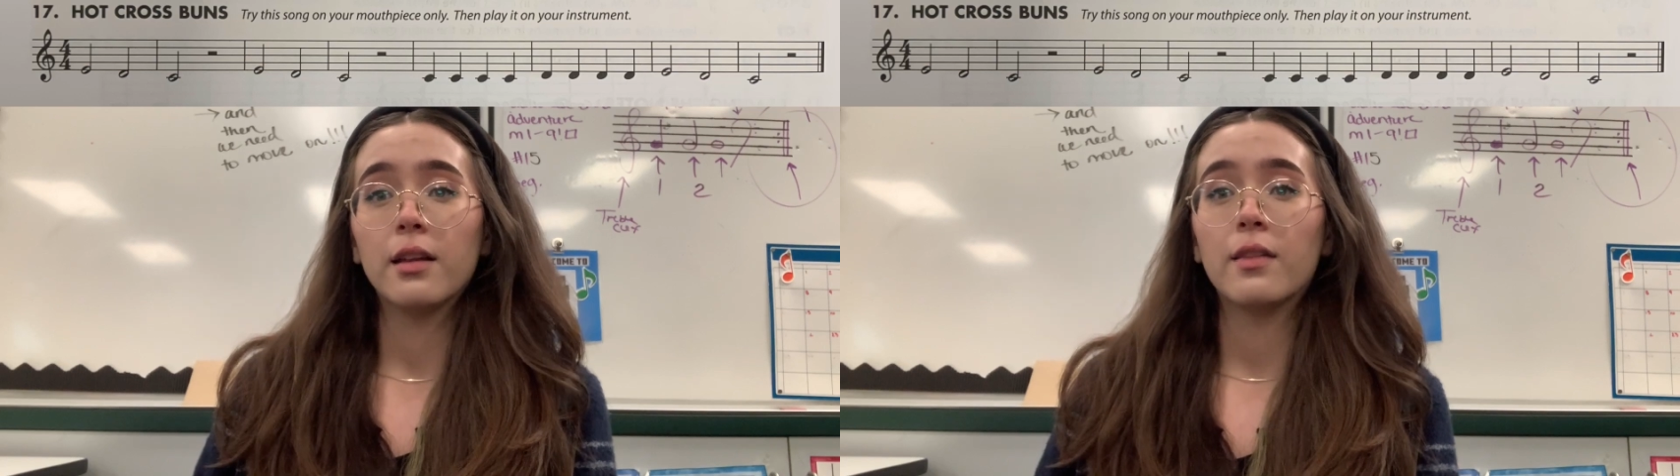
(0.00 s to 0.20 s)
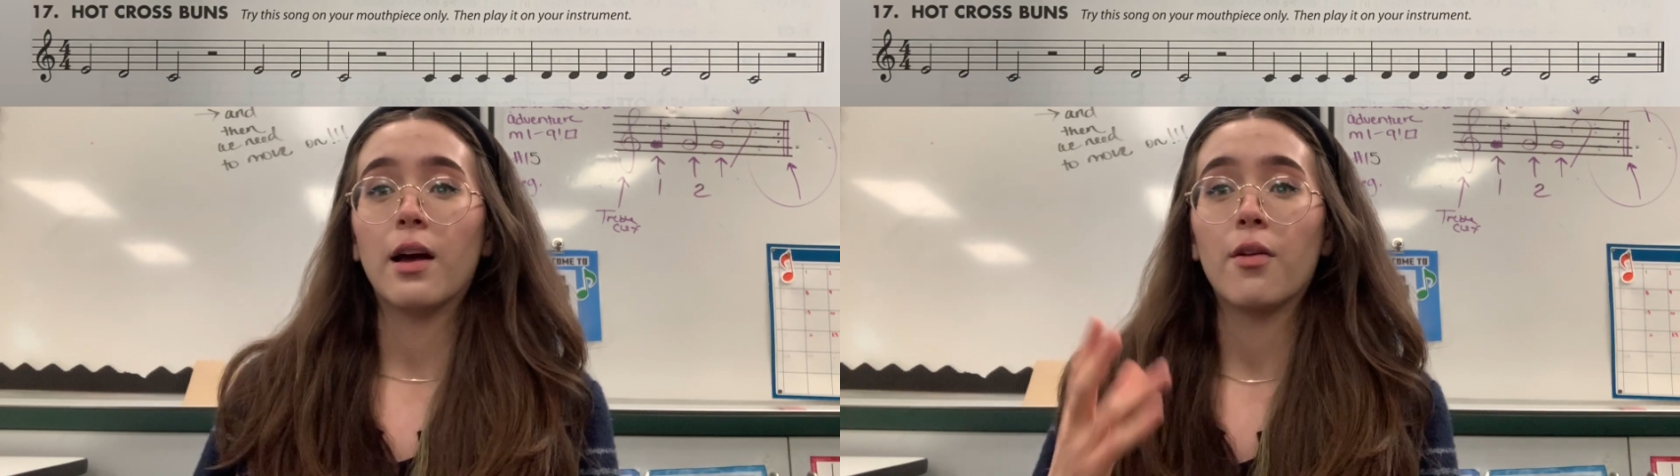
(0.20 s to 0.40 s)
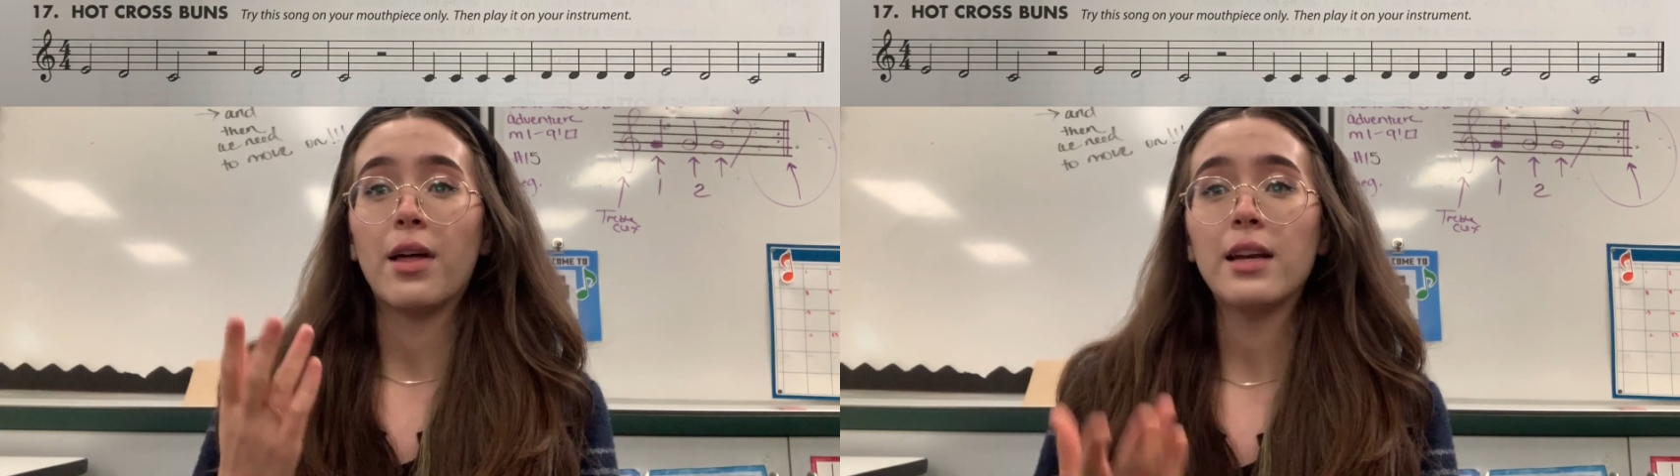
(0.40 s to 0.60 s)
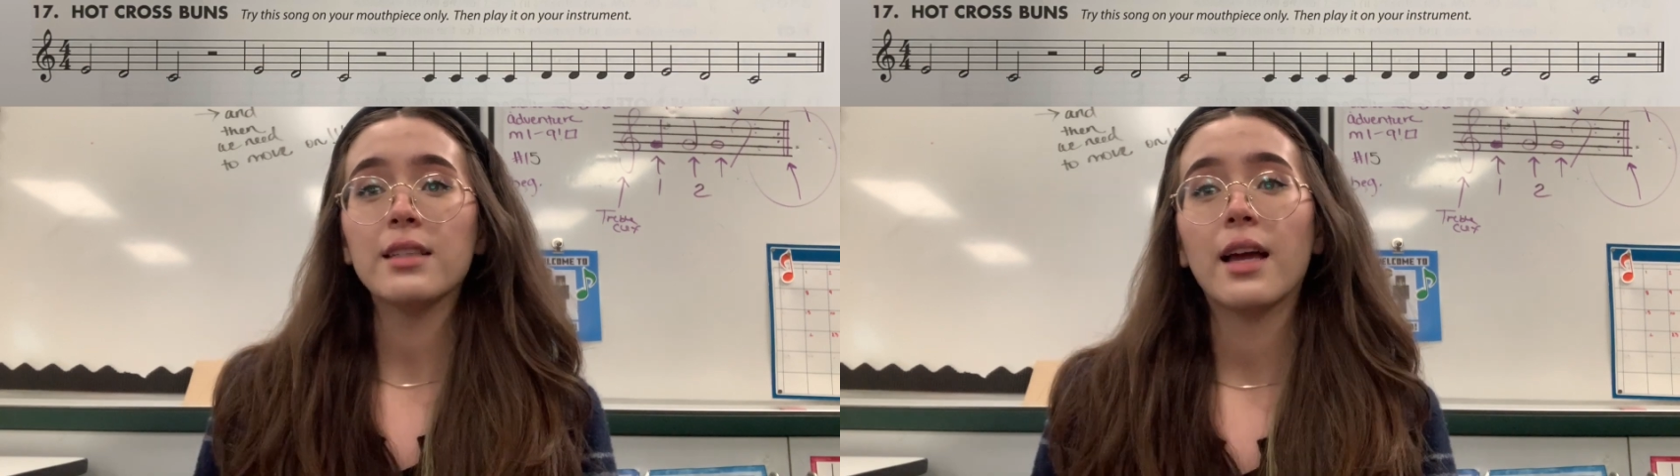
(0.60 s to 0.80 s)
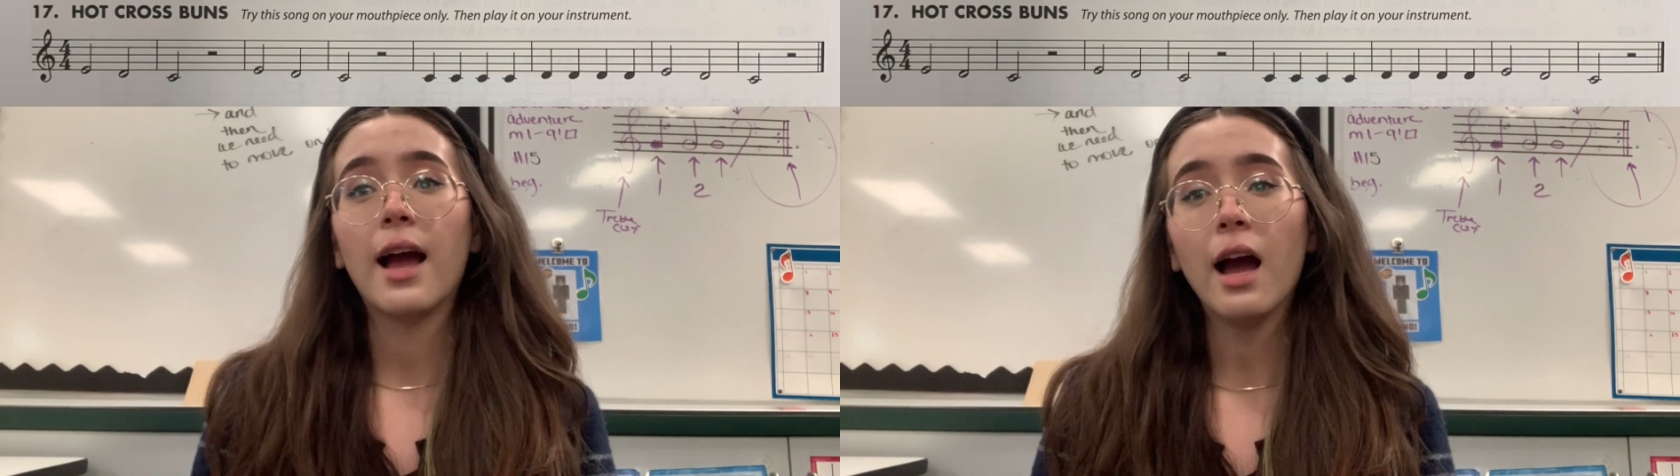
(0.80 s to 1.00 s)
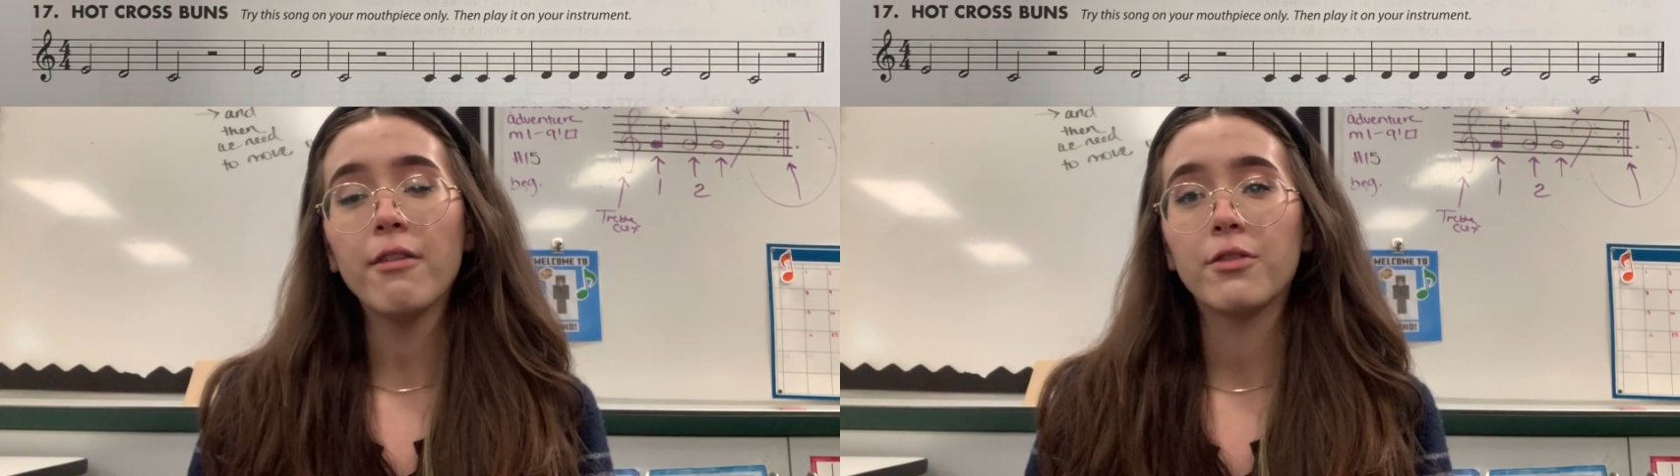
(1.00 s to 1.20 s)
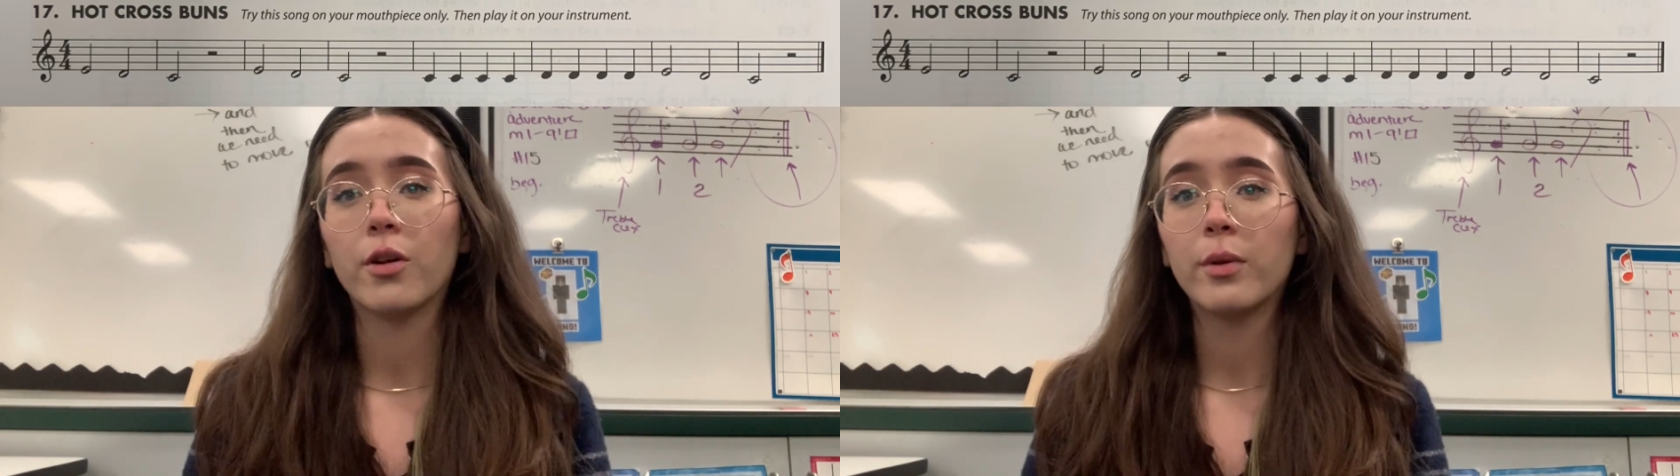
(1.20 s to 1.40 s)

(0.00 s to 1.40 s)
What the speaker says: now that is a half note.